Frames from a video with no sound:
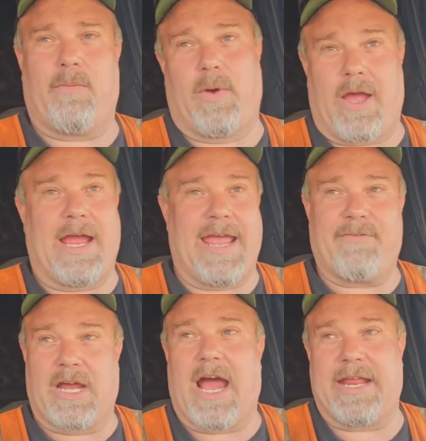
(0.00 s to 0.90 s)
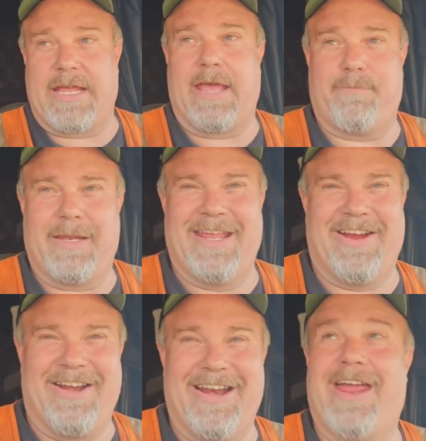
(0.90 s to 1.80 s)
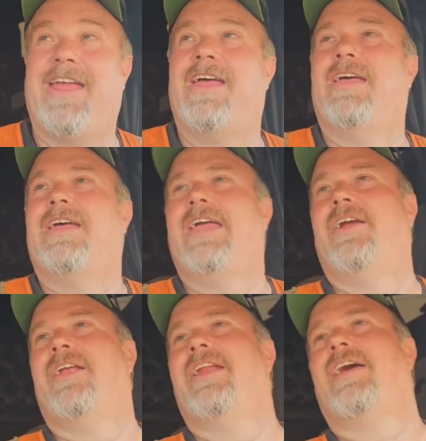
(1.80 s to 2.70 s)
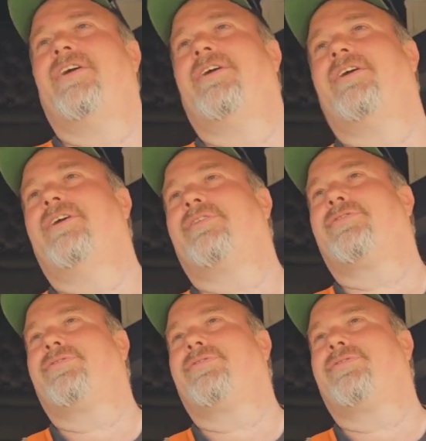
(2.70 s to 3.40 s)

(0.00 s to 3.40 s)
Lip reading: well, I haven't got it yet, but here in another